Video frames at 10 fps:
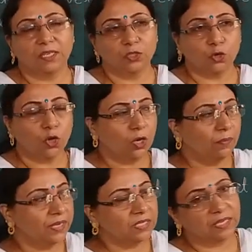that is
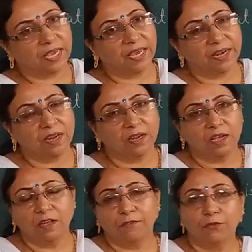always
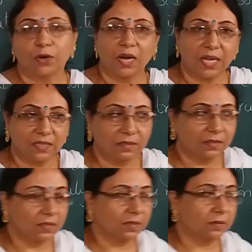caring for
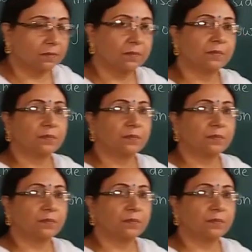others.